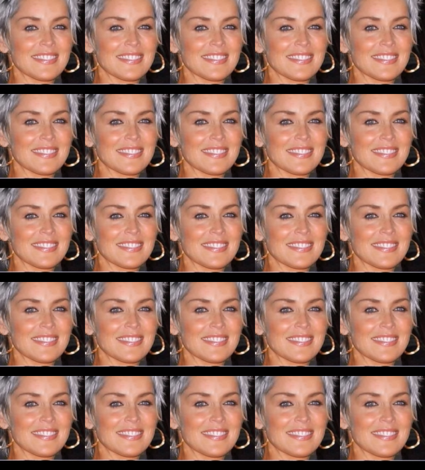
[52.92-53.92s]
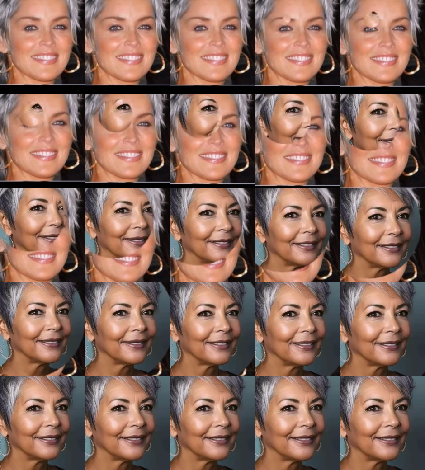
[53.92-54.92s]

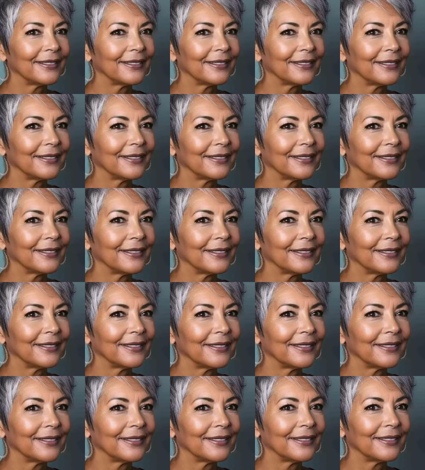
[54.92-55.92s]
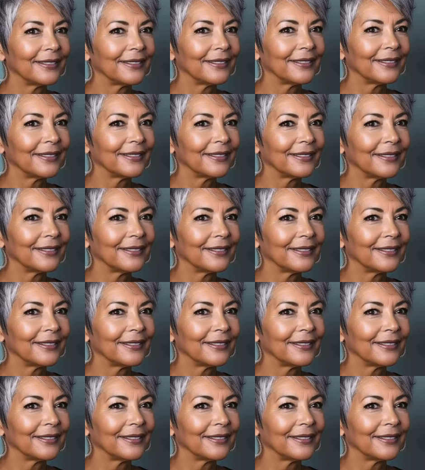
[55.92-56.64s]
No one is speaking in this clip.